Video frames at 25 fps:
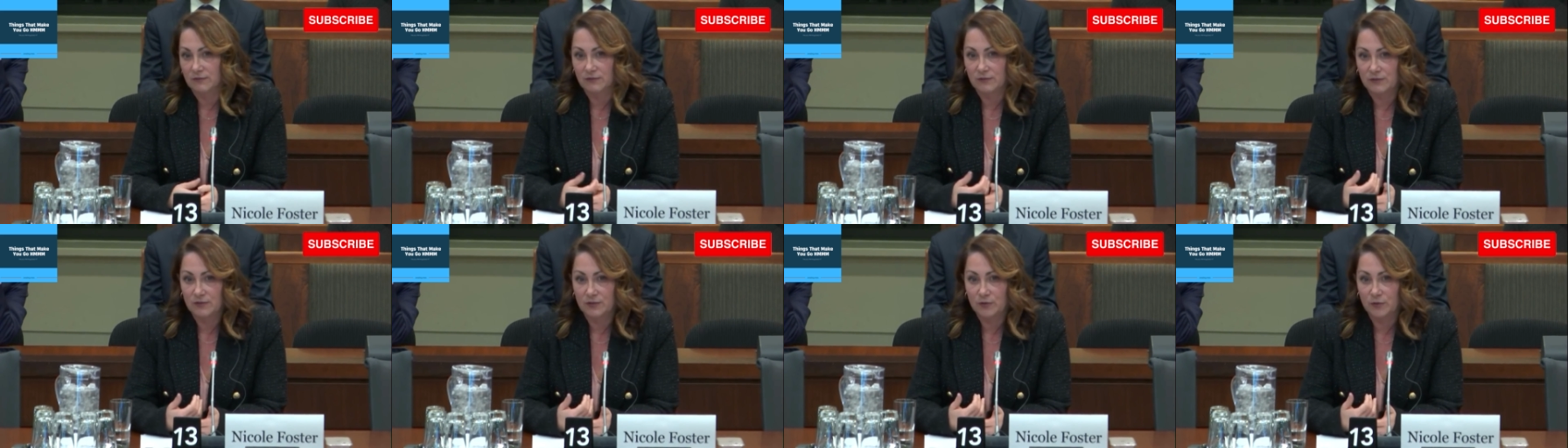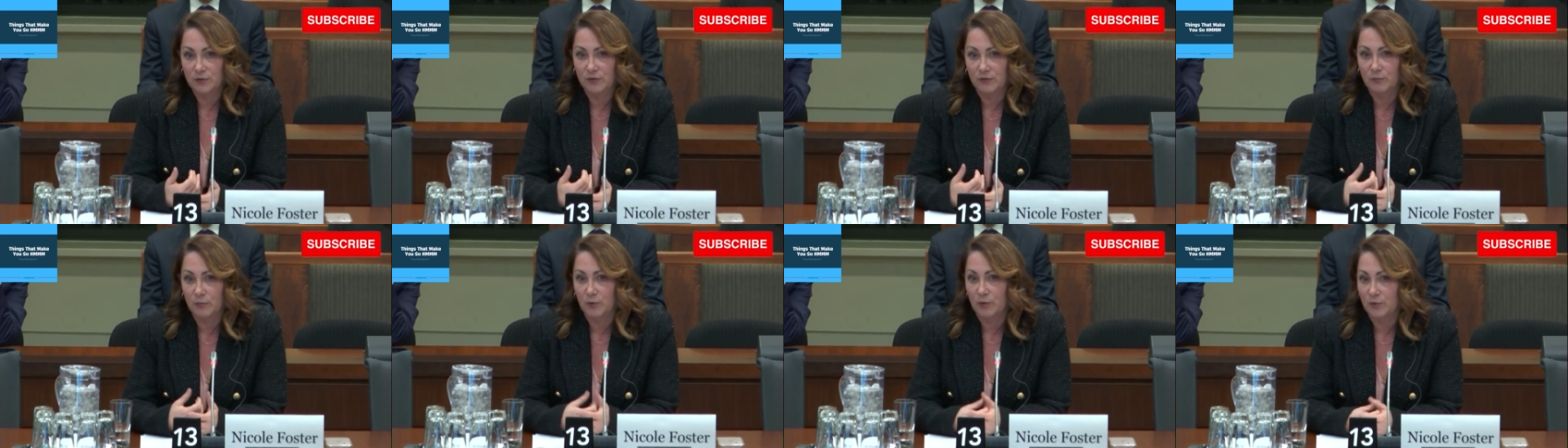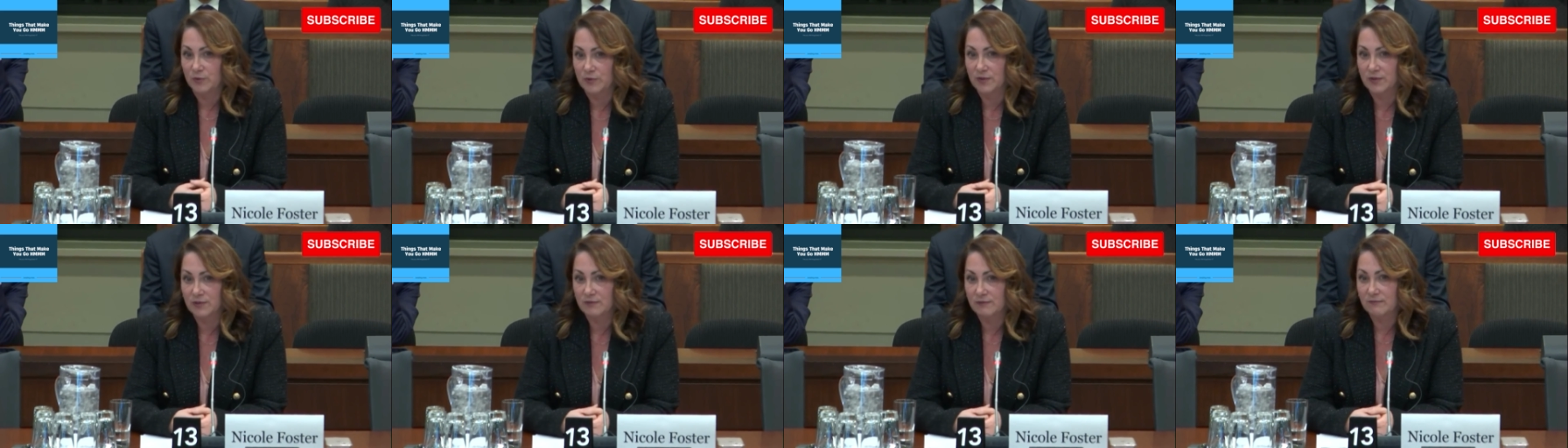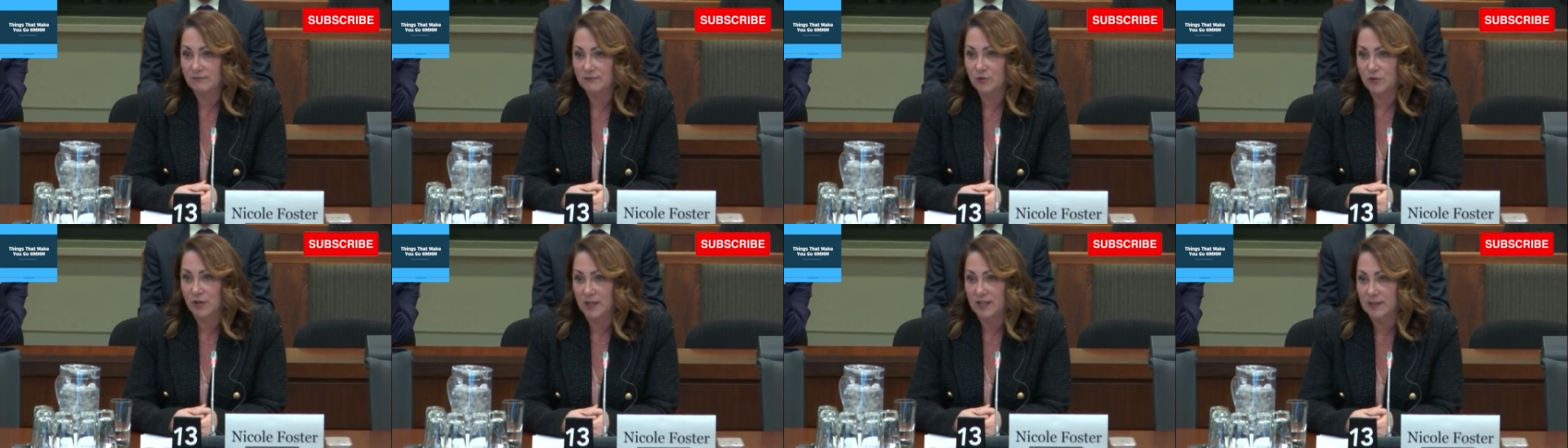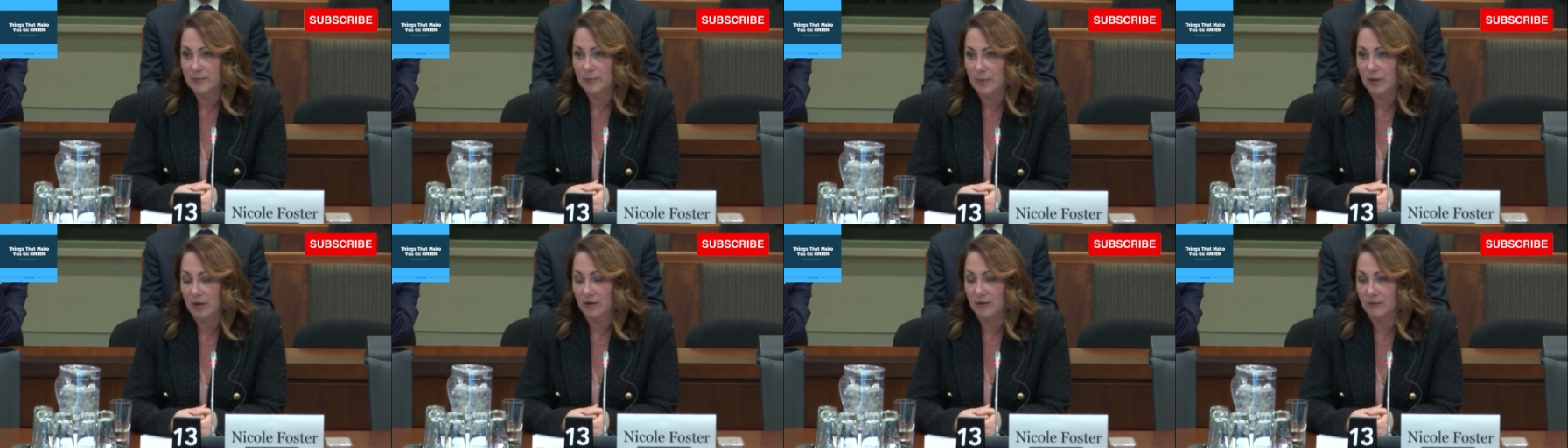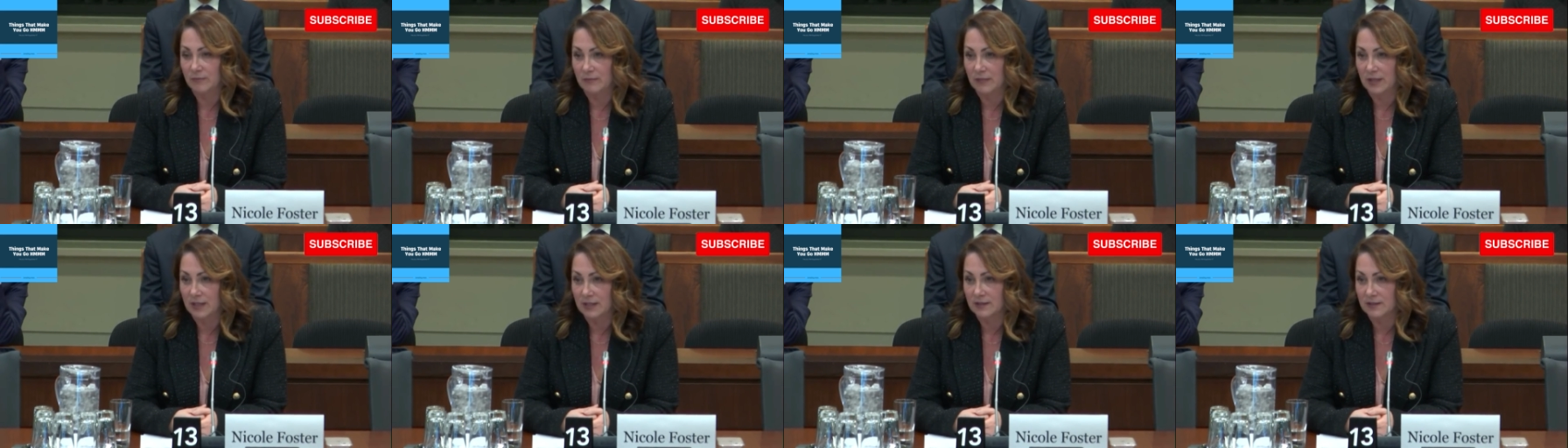the sort of most transparent
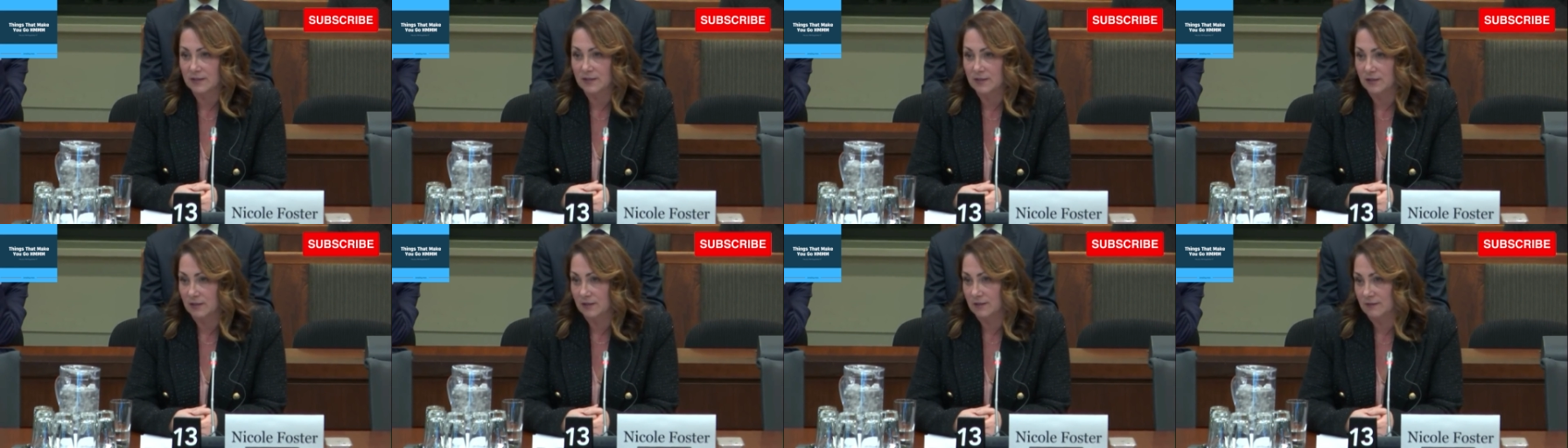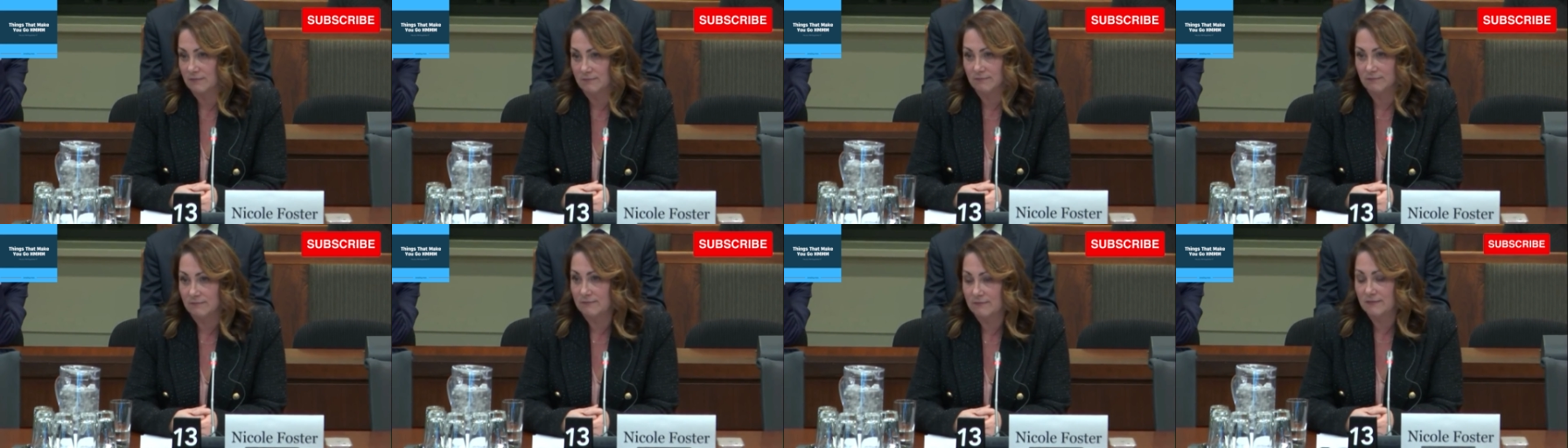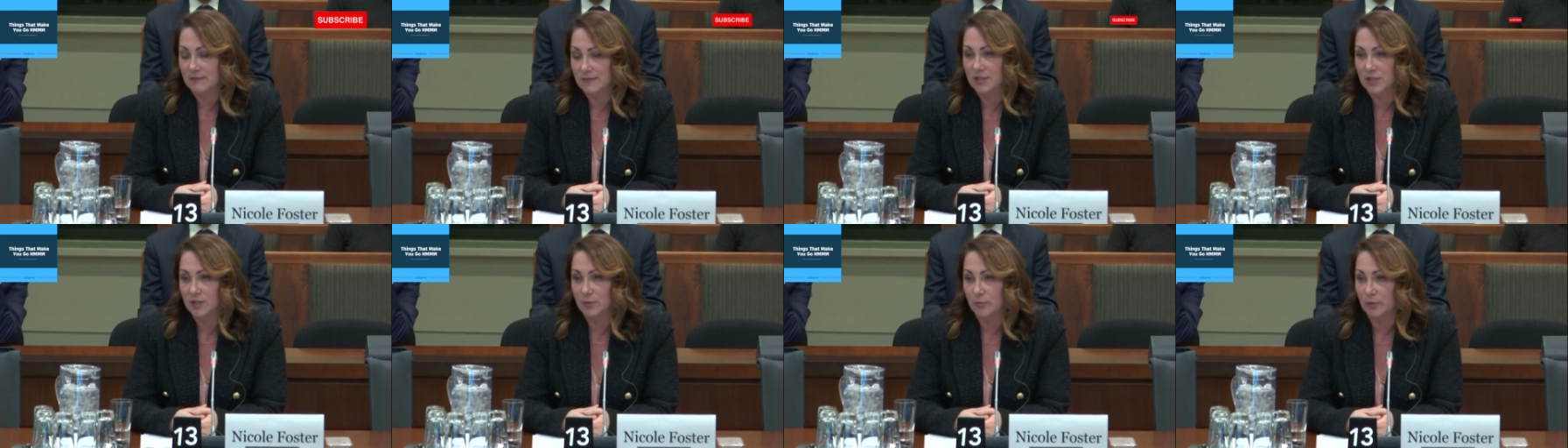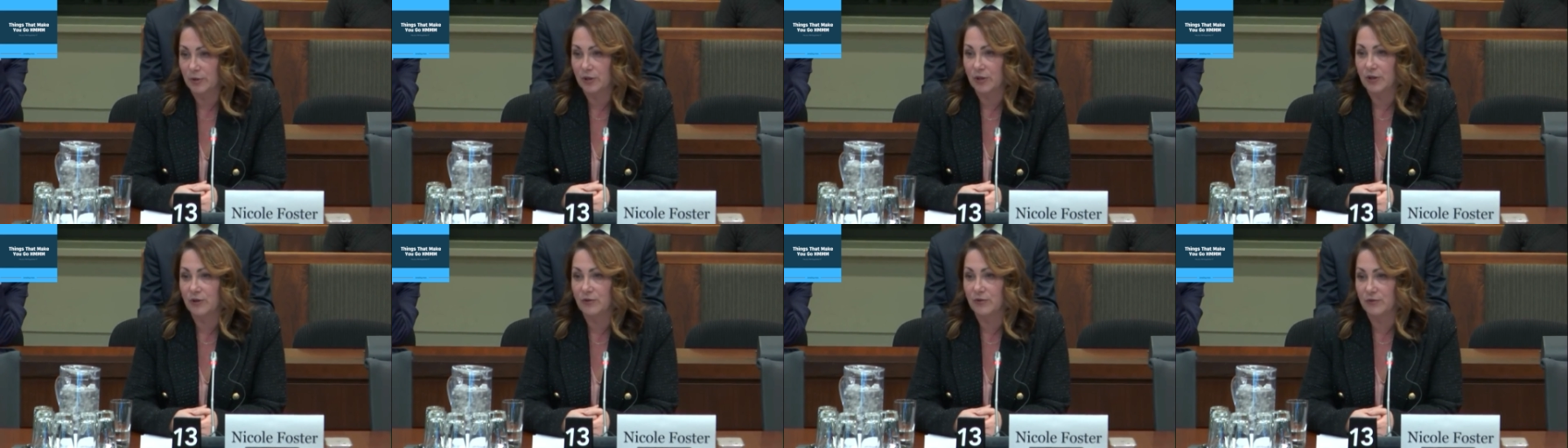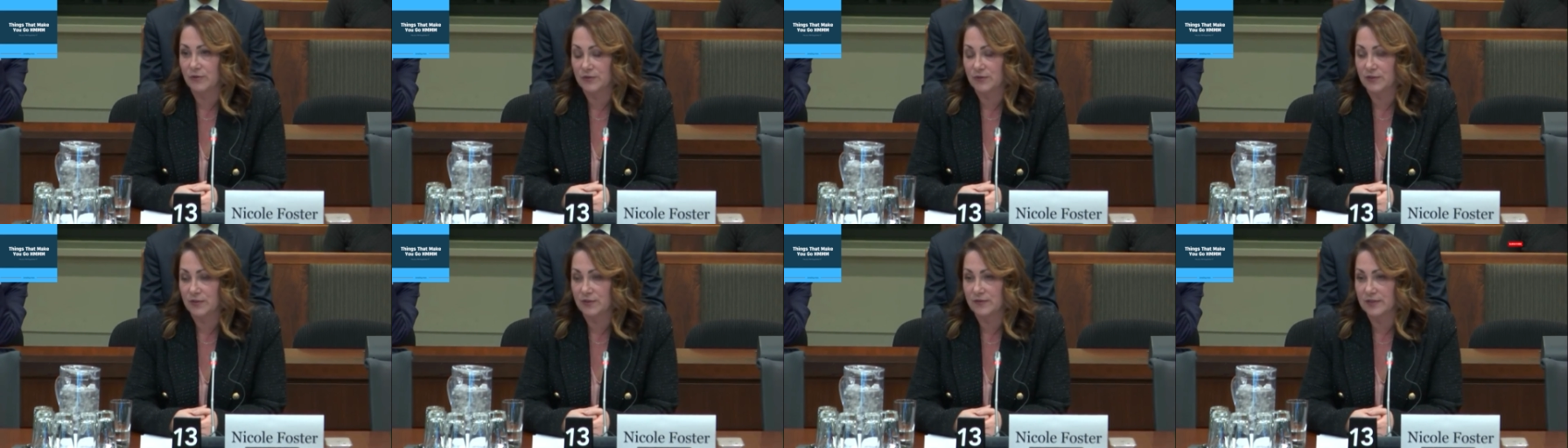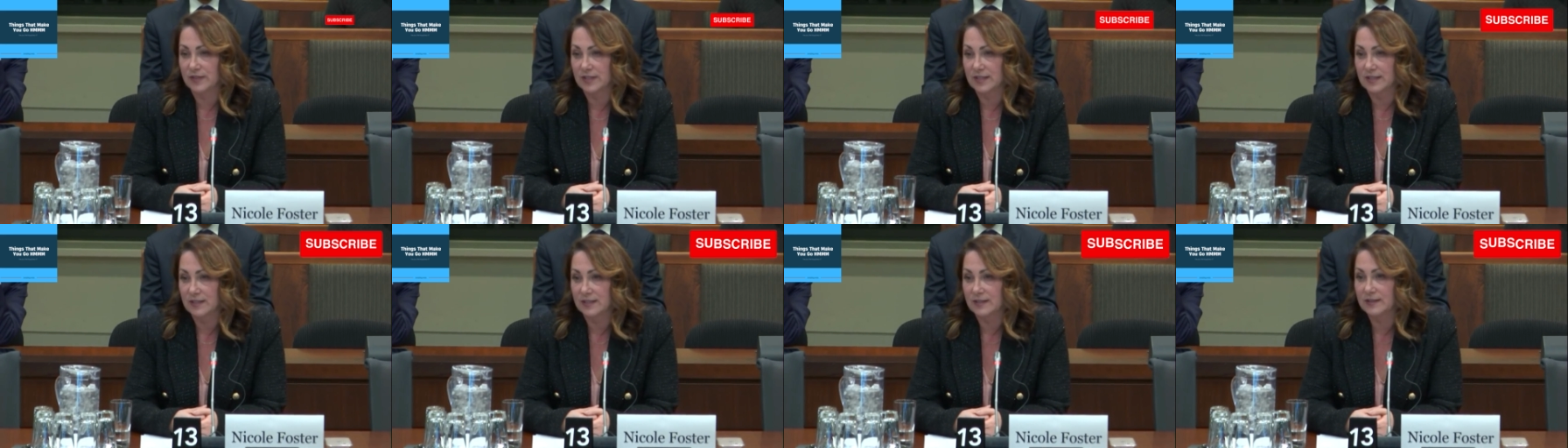means to procure those
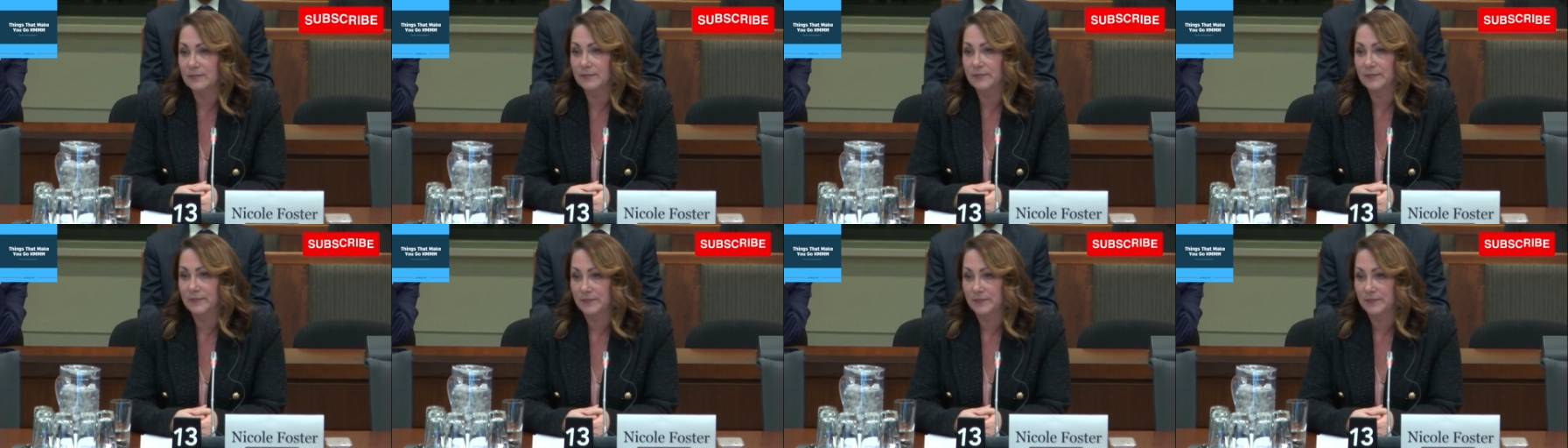services.